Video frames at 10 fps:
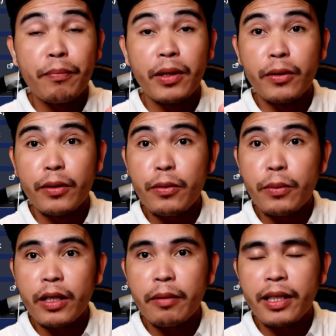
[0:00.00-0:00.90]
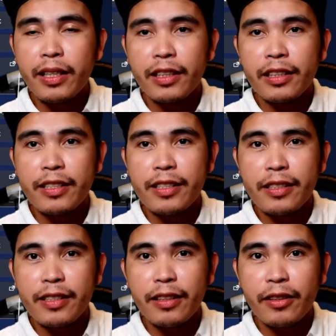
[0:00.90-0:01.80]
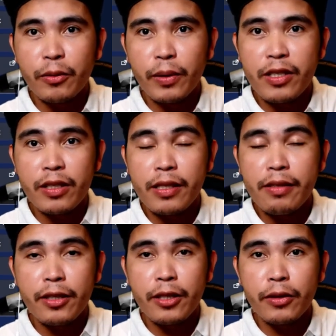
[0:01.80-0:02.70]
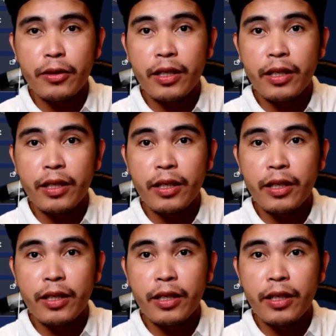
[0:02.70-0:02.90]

But don't you worry, because you're watching this video,